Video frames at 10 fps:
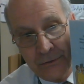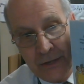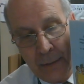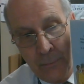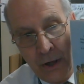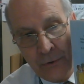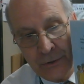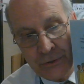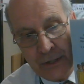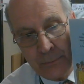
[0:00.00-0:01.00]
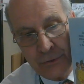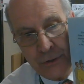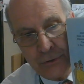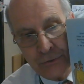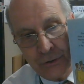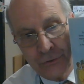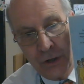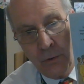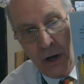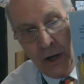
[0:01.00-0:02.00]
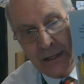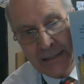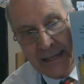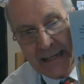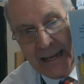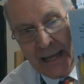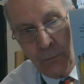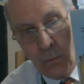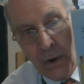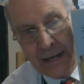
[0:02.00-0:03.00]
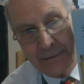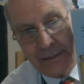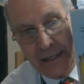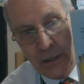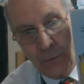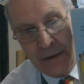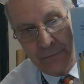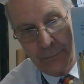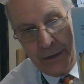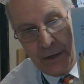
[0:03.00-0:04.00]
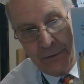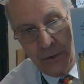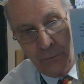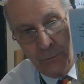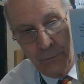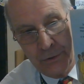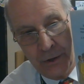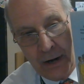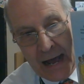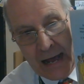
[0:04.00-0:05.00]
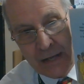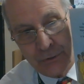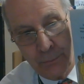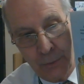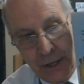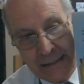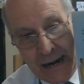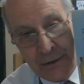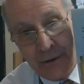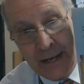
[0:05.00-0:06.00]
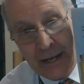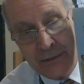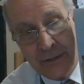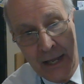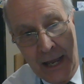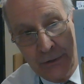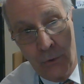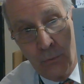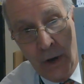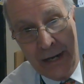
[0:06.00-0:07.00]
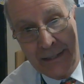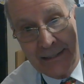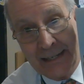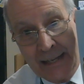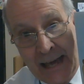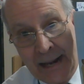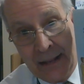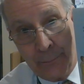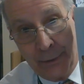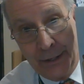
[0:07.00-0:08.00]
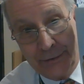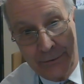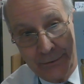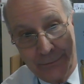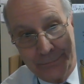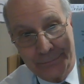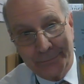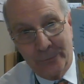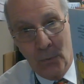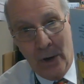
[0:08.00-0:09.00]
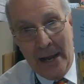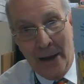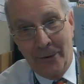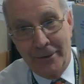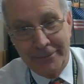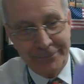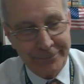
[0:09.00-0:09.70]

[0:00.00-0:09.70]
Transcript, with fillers: Stepmother and stepsisters are so ugly they can't wait to get away from there. Their, their eyes are bugged out of their heads and they're running to get out of that place. Wow.